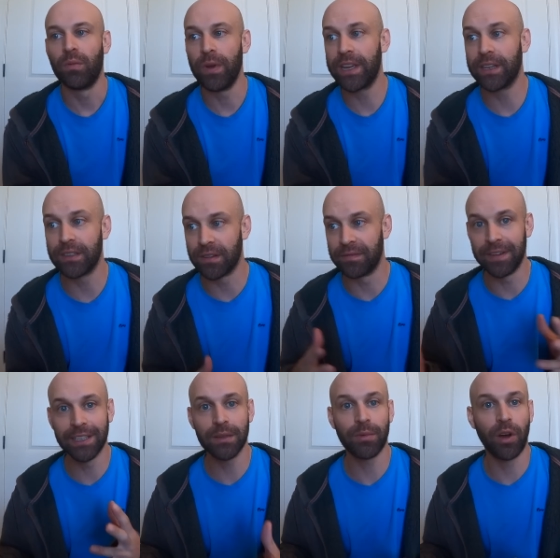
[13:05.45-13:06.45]
we can
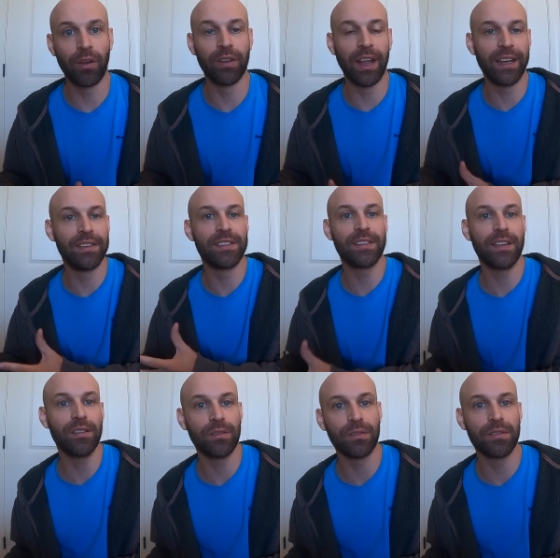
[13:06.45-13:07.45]
develop online
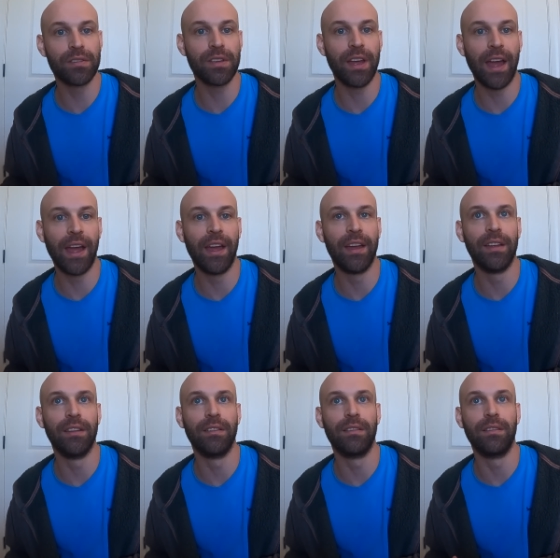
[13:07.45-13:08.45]
skills
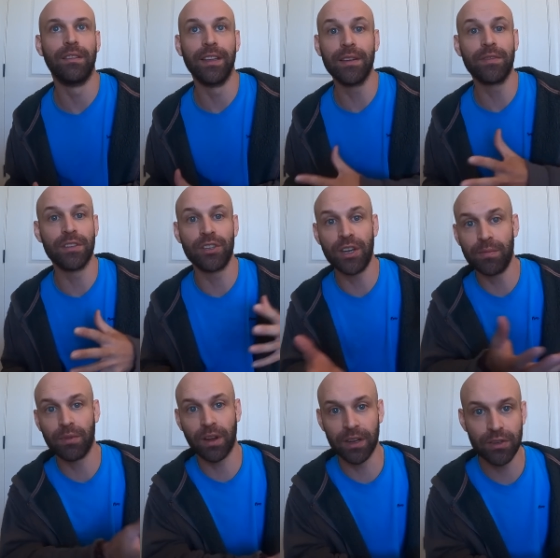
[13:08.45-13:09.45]
and live in
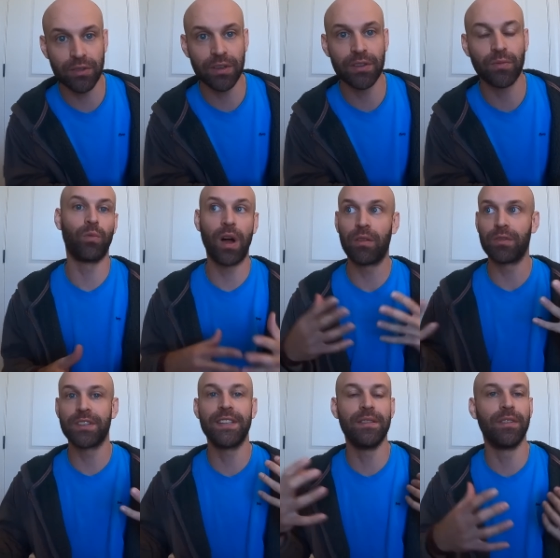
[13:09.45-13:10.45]
cheaper countries while
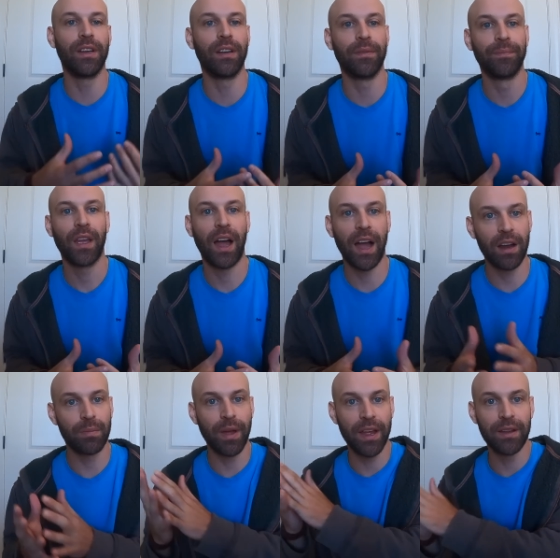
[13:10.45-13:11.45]
receiving
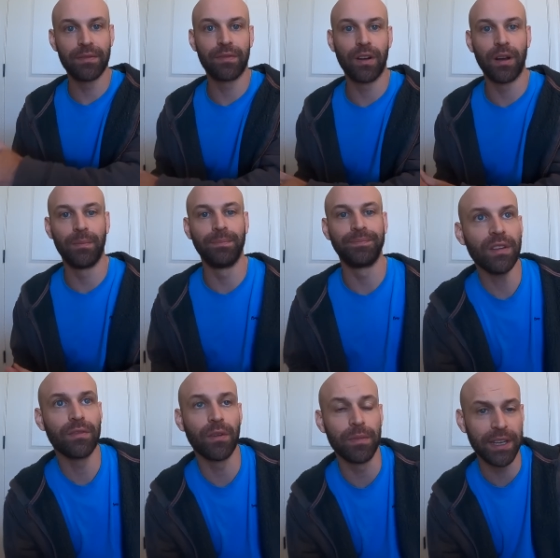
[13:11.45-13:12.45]
higher pay from
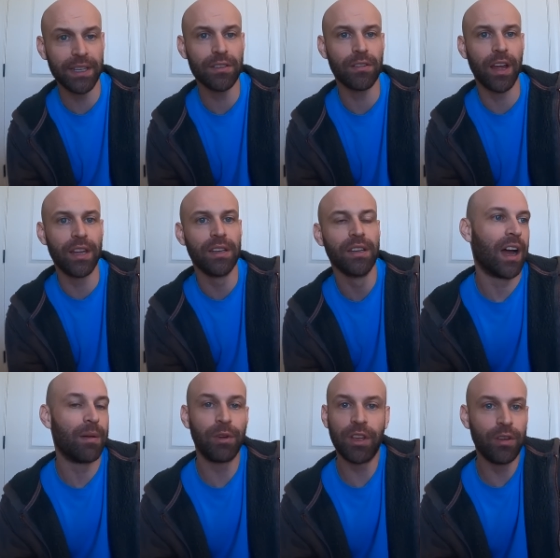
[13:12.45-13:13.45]
the internet.
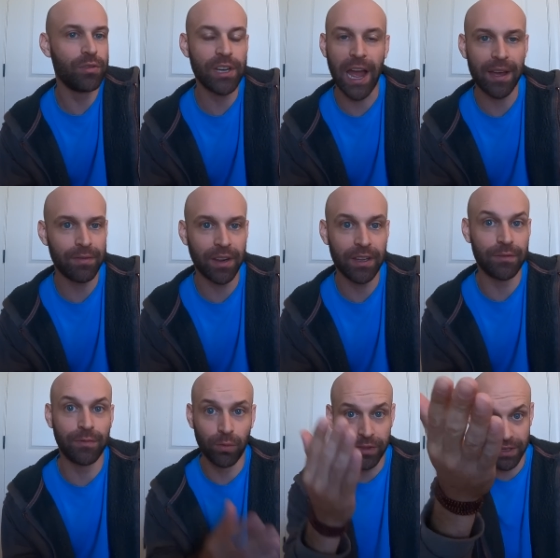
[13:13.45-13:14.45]
I'm a huge advocate
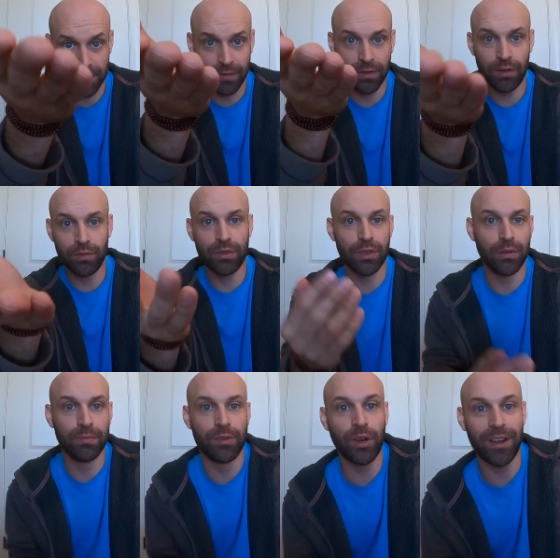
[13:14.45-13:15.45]
for this, for
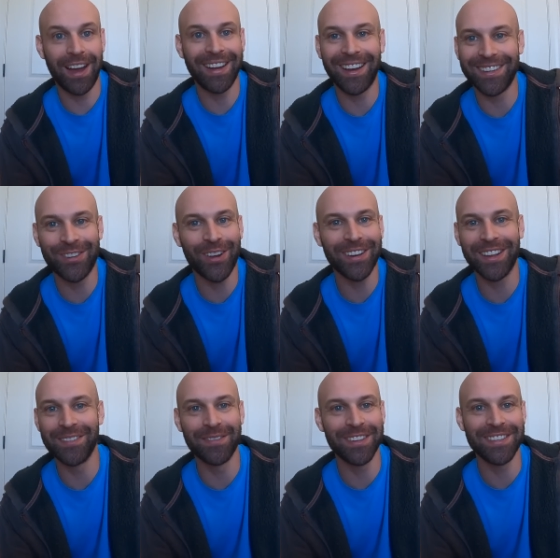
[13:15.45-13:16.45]
YouTube. I try to
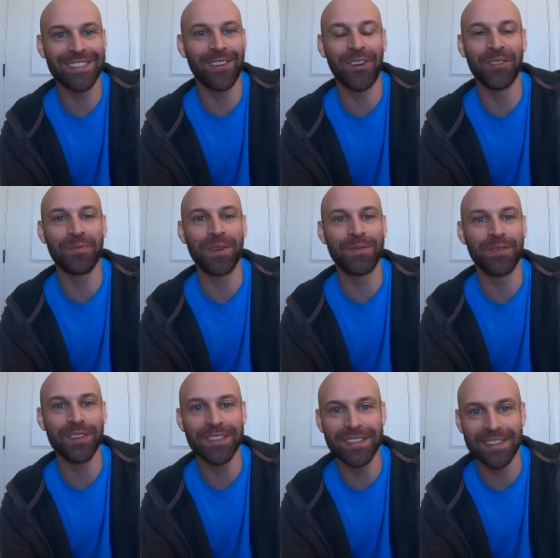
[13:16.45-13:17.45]
convince all of my
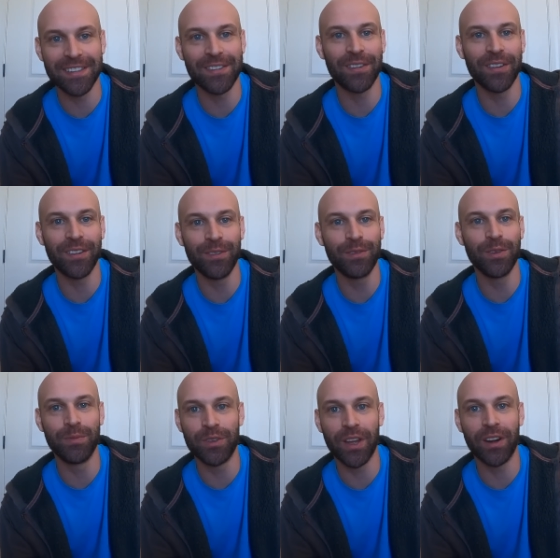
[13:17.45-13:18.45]
friends to start a
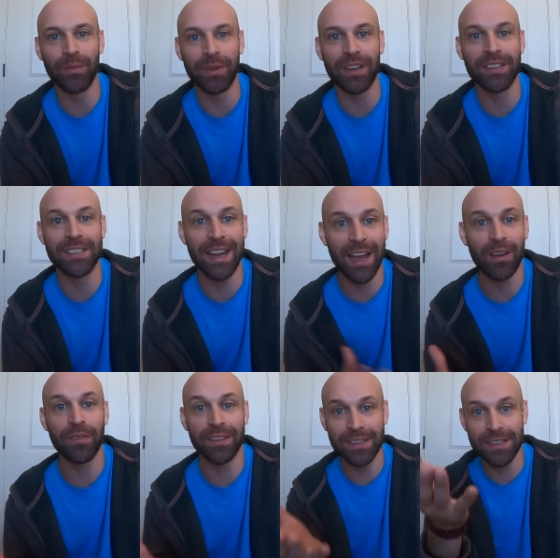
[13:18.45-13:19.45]
YouTube channel, because
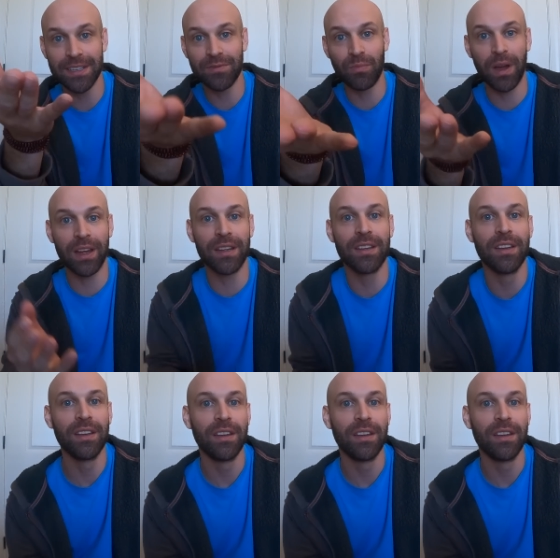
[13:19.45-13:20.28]
now this is my